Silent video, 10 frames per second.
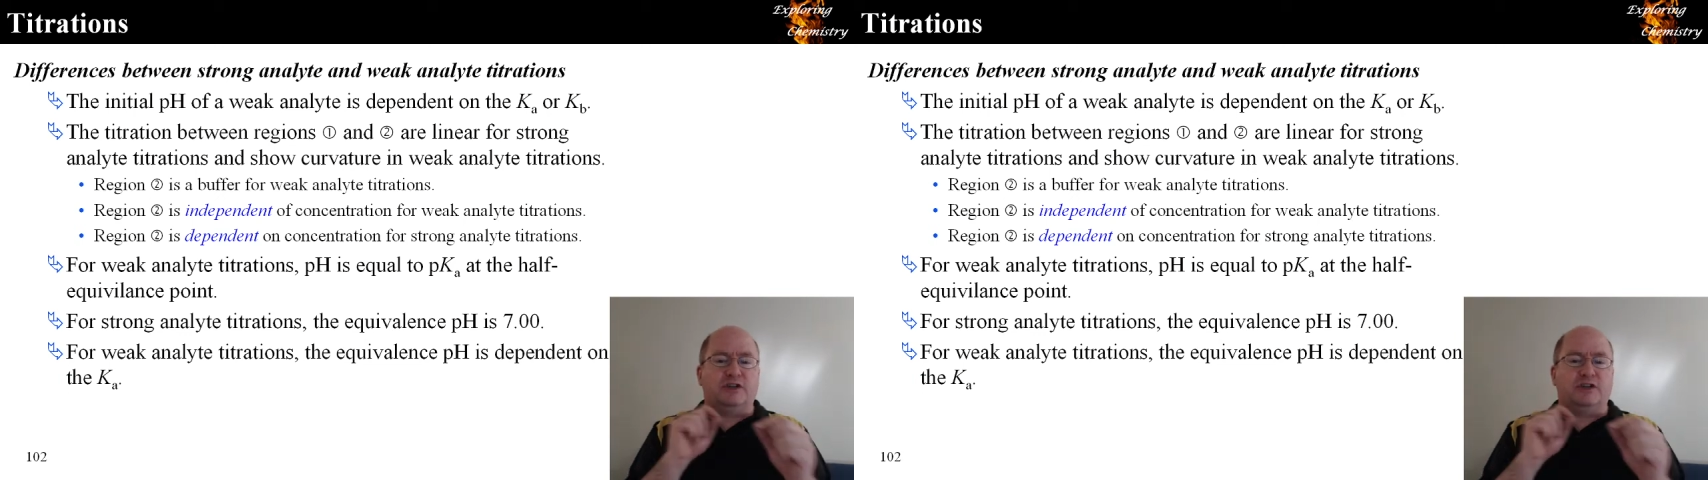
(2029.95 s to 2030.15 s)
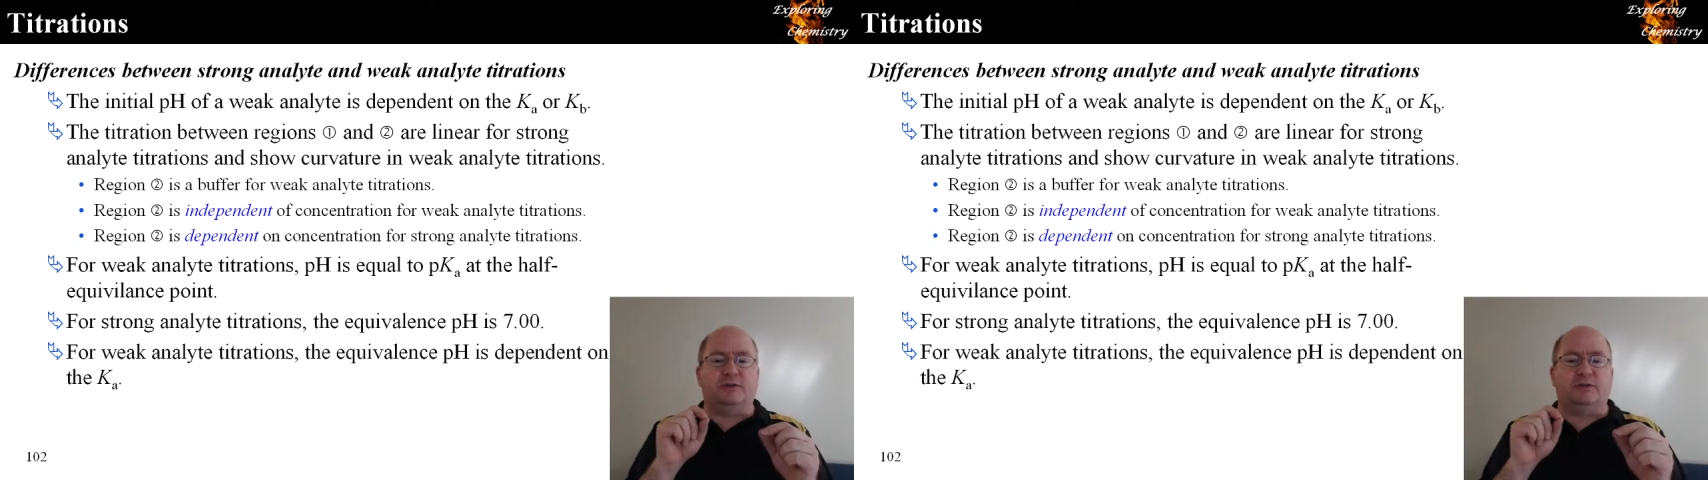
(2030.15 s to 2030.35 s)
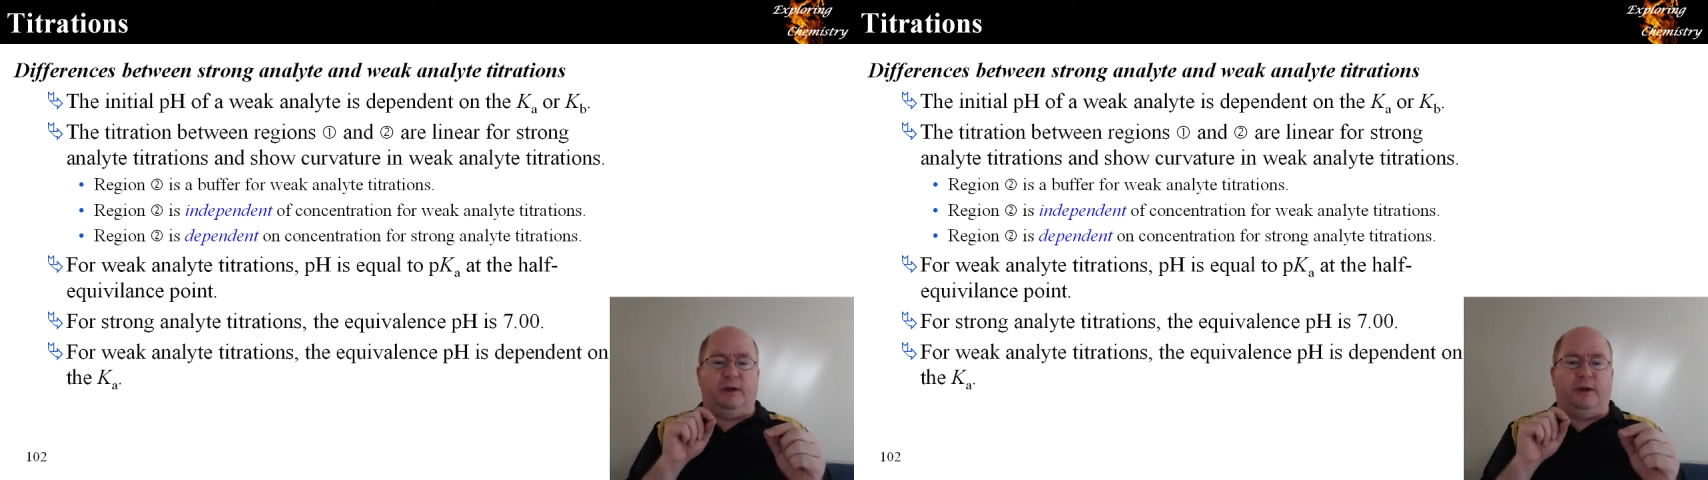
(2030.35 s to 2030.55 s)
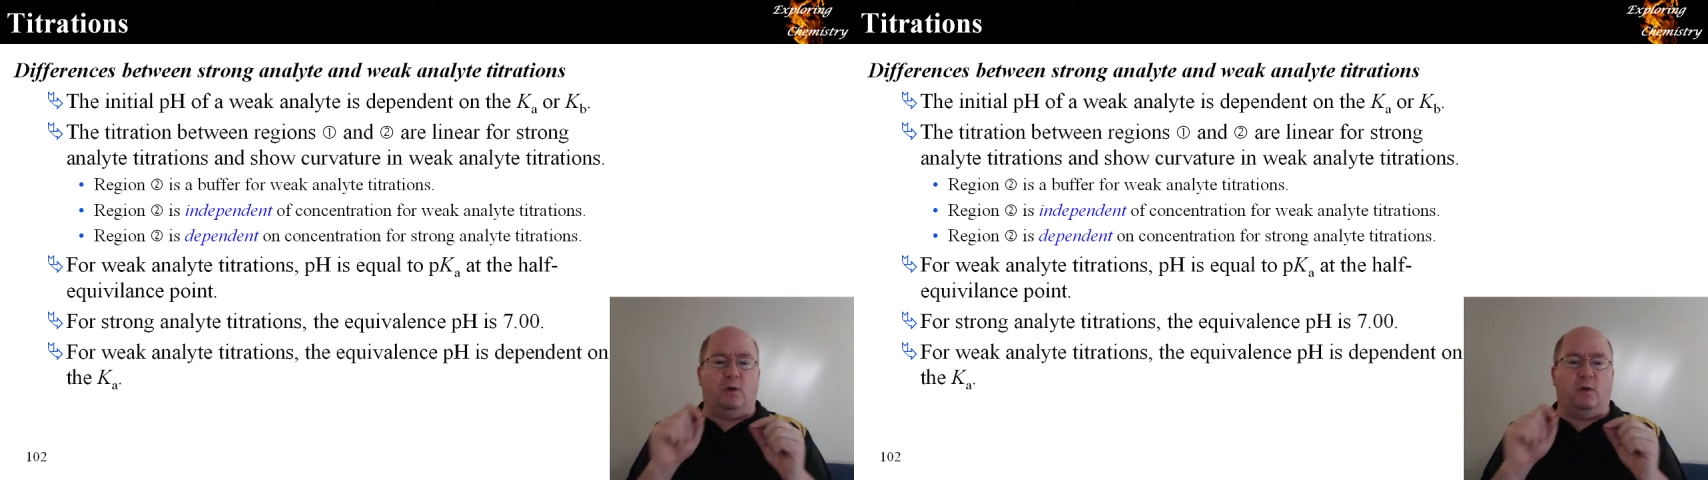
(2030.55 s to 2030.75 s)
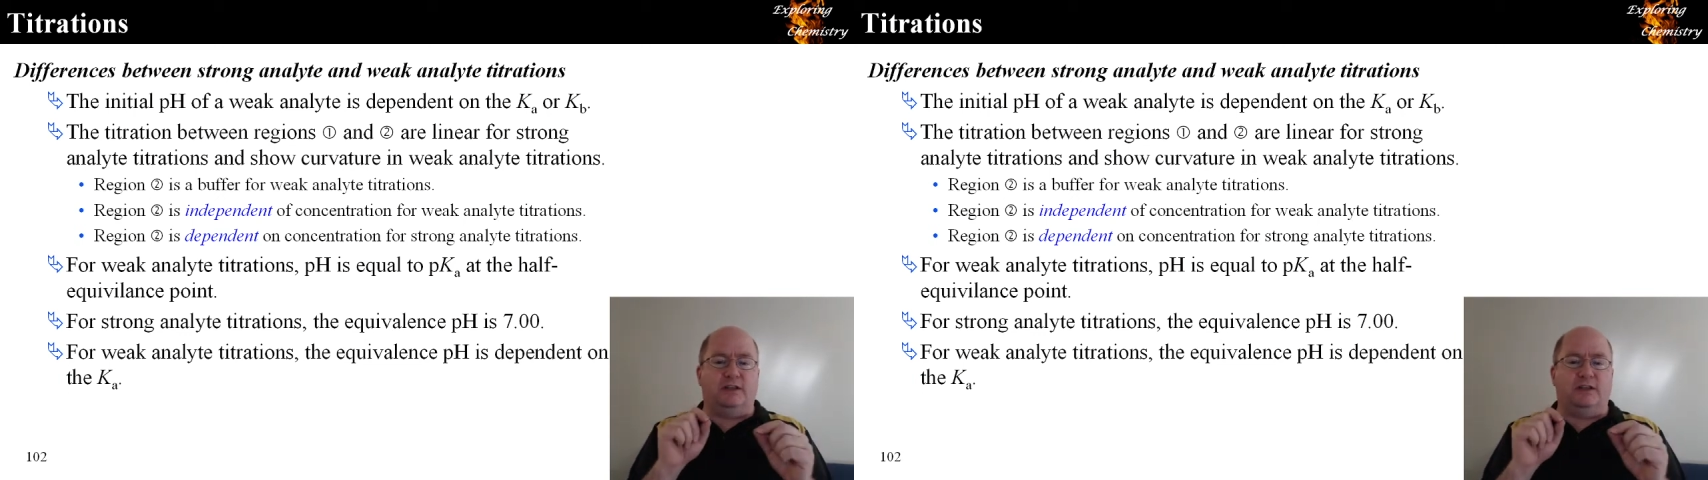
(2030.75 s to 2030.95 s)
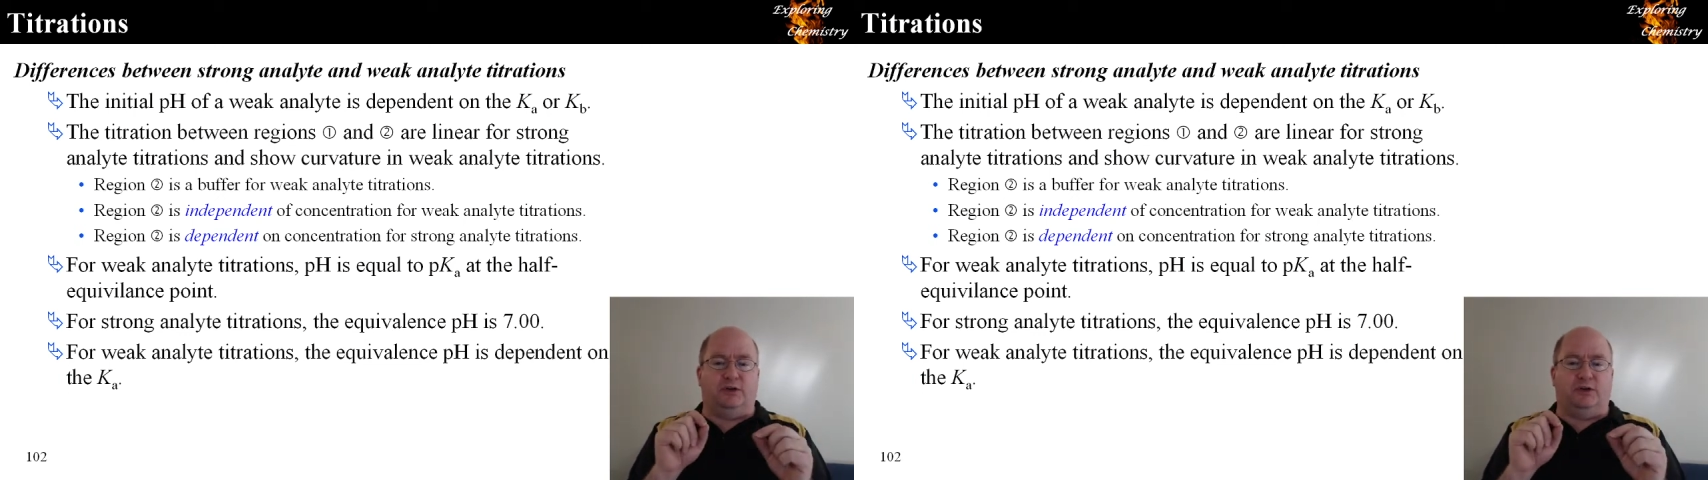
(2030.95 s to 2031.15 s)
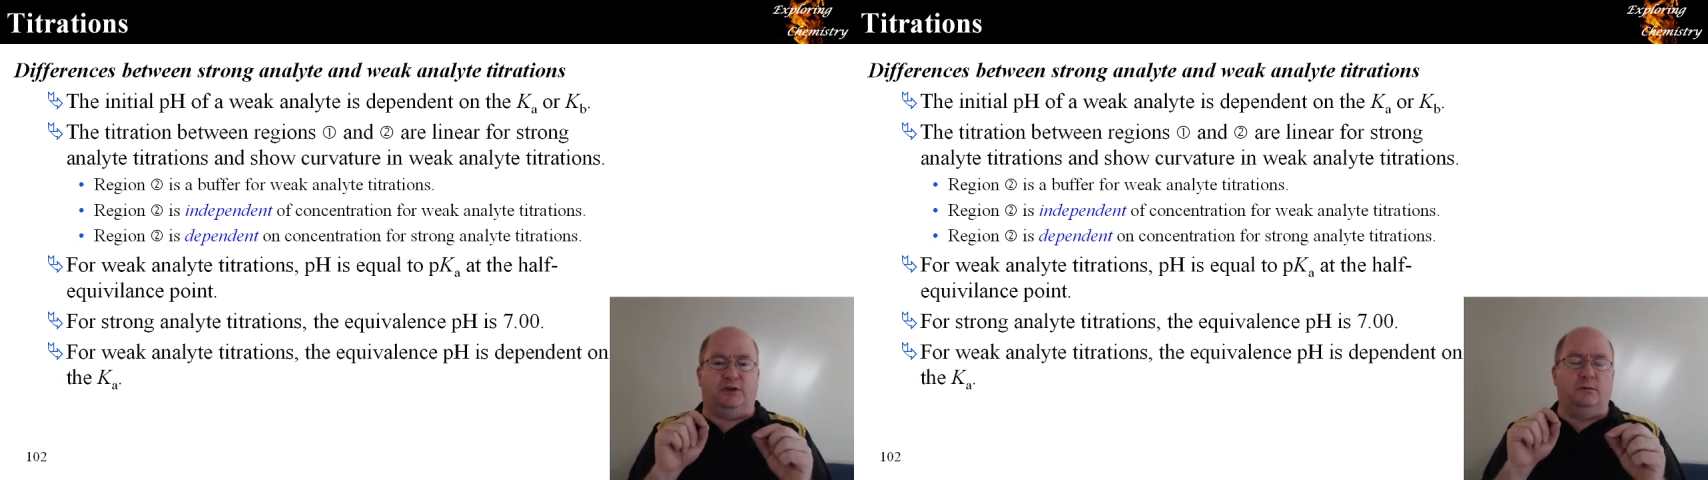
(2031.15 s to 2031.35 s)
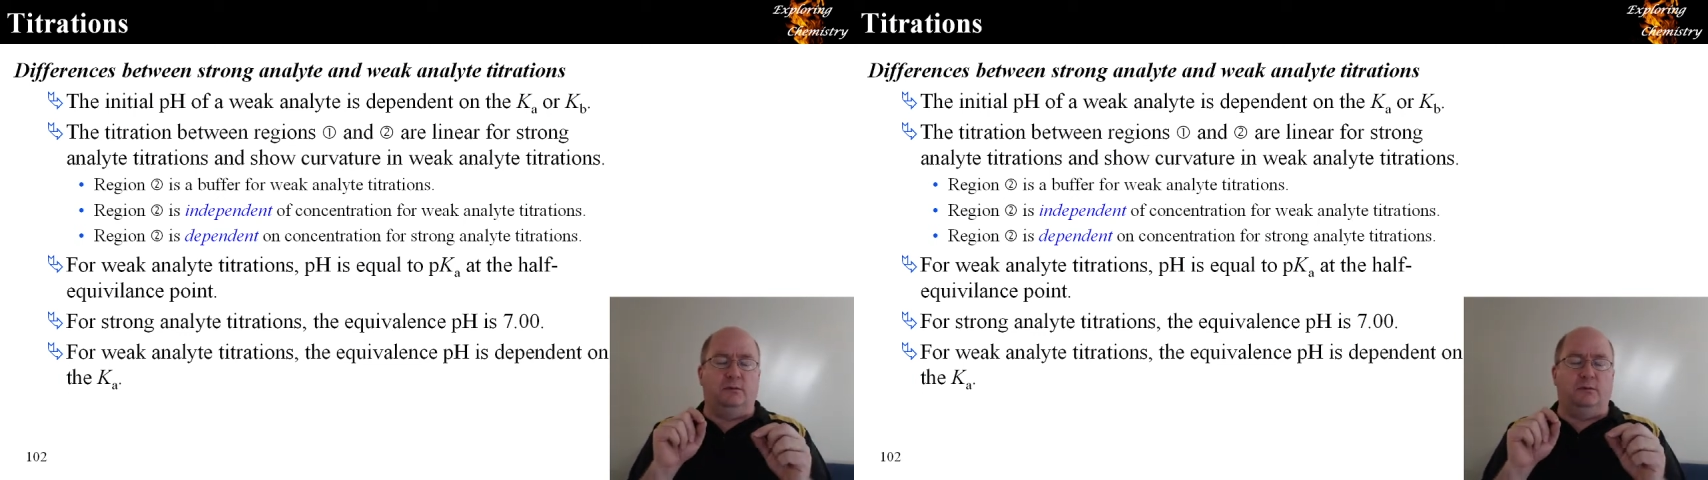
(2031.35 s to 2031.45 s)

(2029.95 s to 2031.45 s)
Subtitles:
between 1 and 2